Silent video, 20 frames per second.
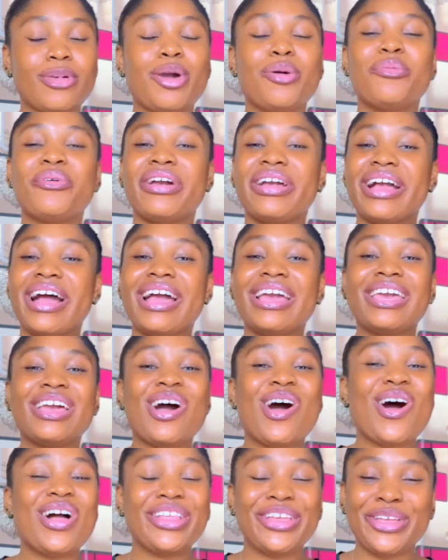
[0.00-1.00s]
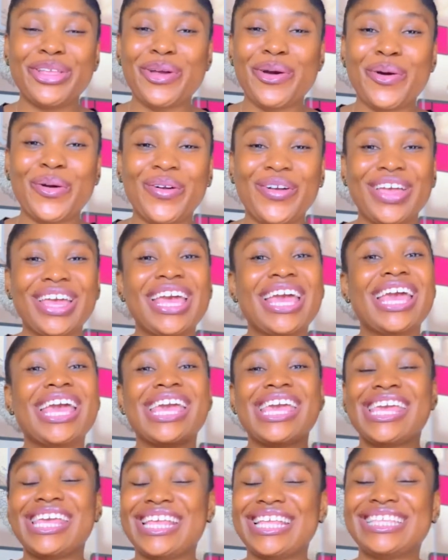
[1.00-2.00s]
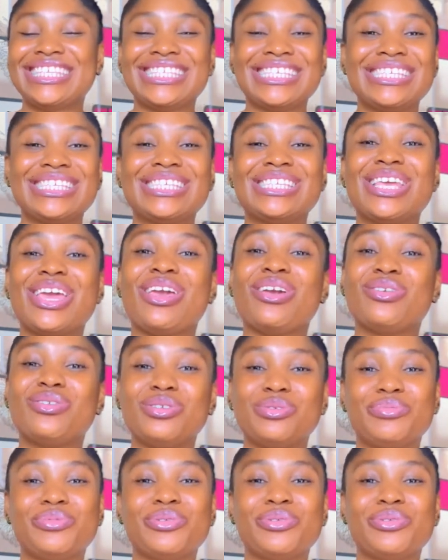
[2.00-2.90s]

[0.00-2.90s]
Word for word: But all in all, it is a good